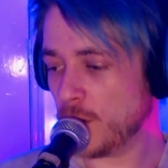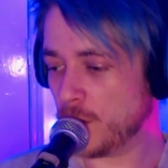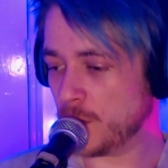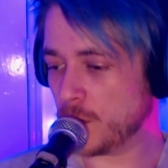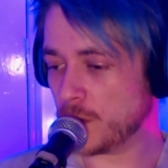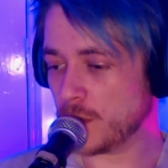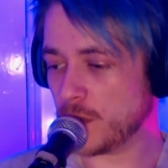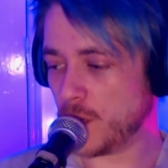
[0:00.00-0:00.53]

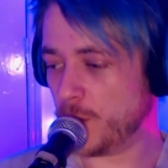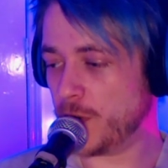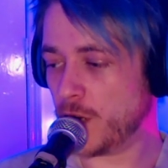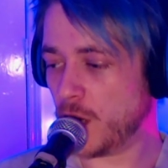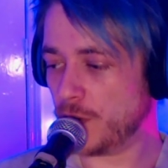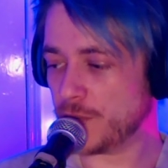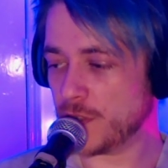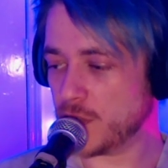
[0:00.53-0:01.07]
going
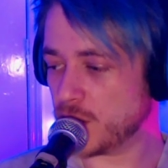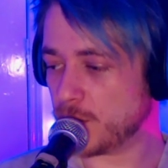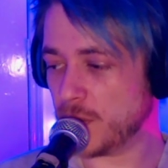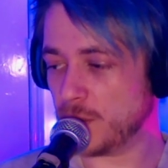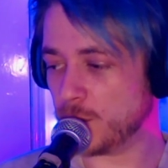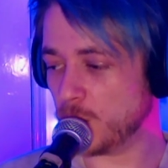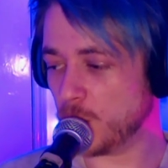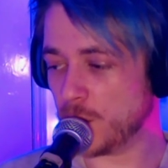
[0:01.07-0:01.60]
after these
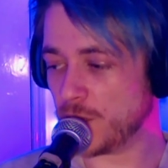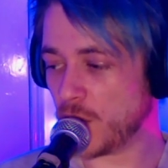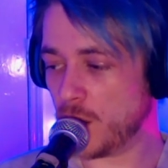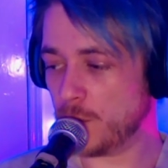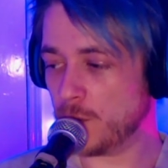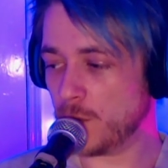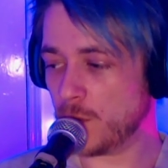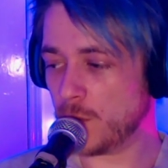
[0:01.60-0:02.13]
people all the
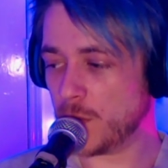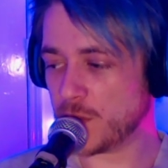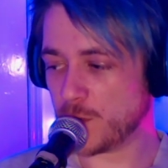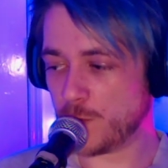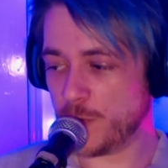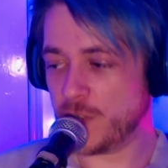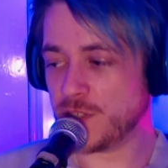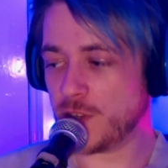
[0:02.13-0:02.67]
time. There's a
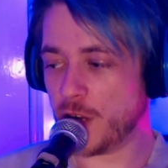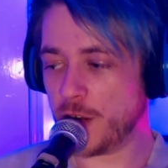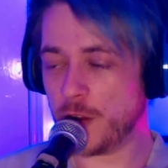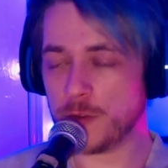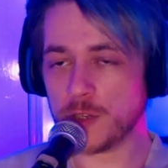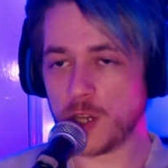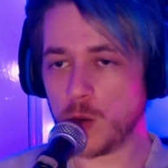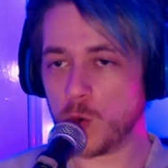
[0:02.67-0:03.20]
reason I don't
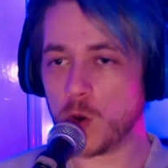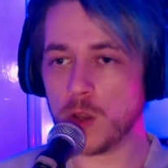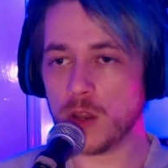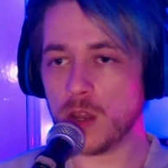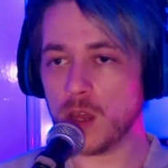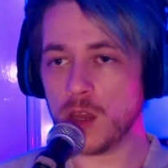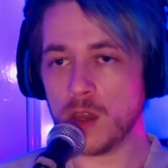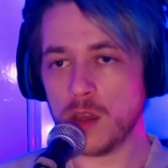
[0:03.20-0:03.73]
go on
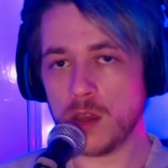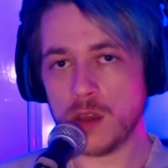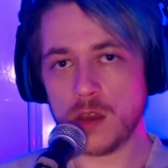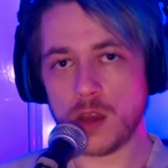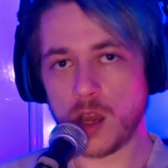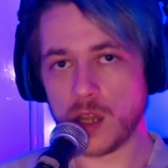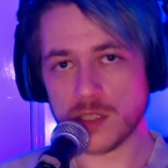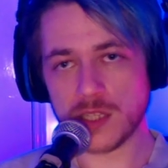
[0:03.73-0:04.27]

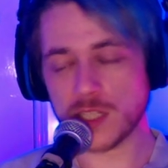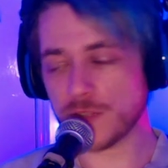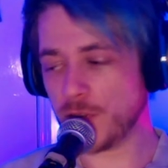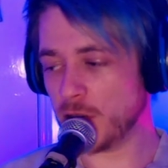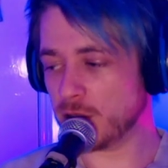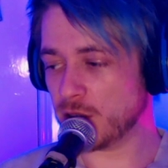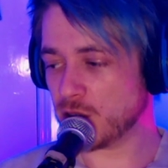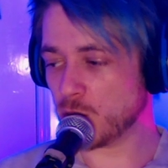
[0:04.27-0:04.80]
r/fake
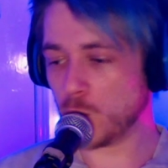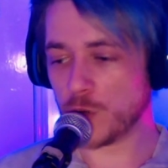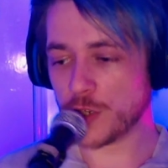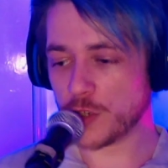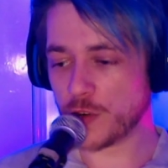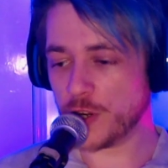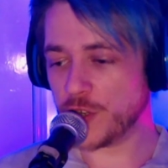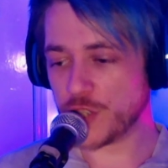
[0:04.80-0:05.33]
disorder
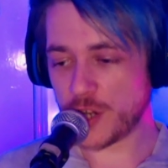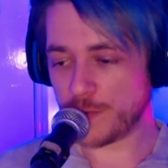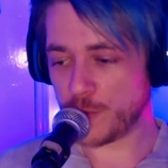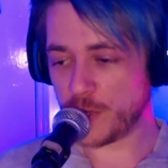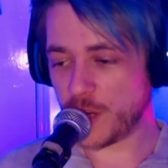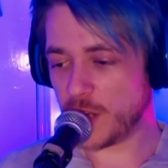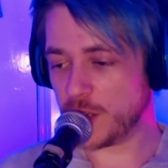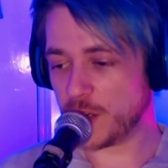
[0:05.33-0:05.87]
cringe every
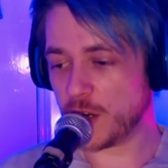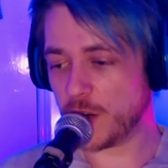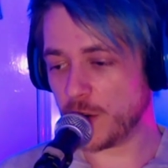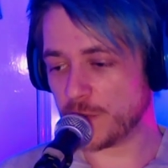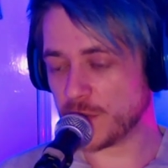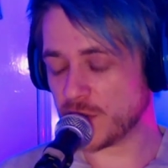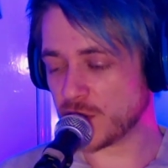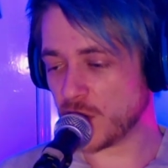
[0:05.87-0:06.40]
day. You know, I've
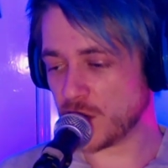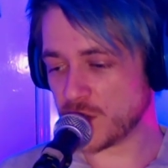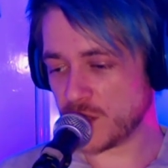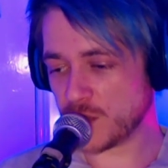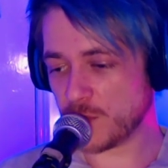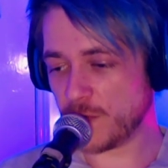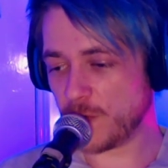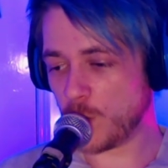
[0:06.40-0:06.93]
discussed this
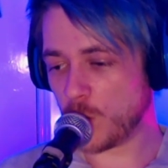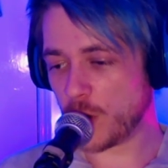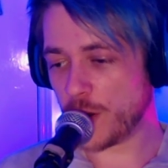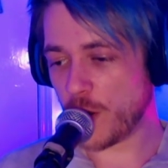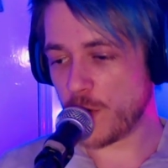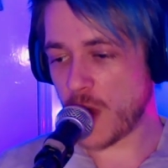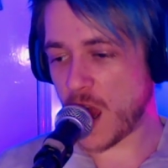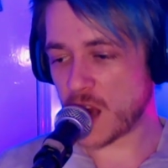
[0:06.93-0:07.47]
before. I
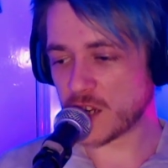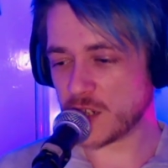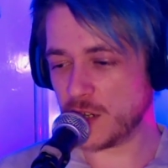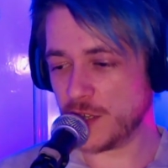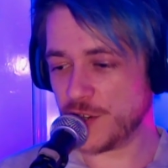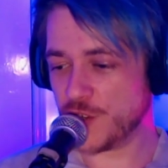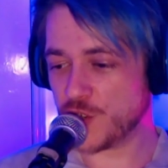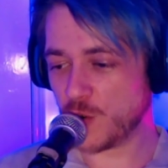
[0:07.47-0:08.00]
don't actually
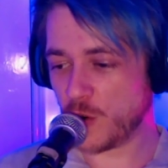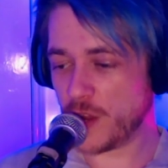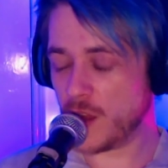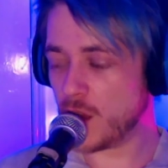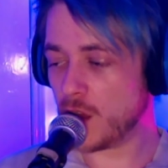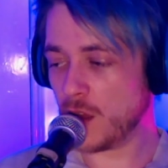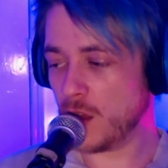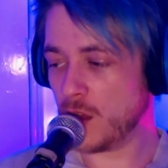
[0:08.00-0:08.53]
enjoy it.
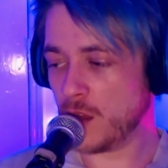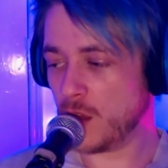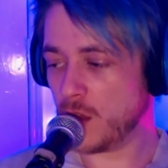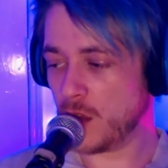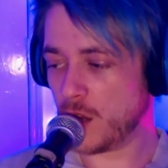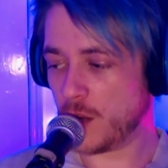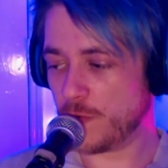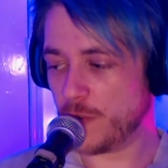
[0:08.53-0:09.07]

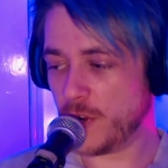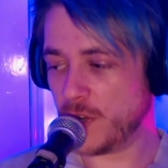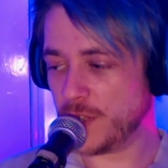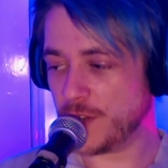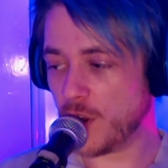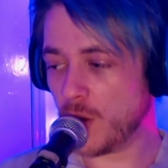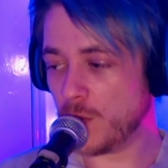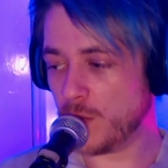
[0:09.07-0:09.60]
I really
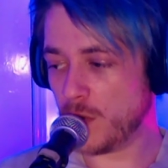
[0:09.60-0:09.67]
don't.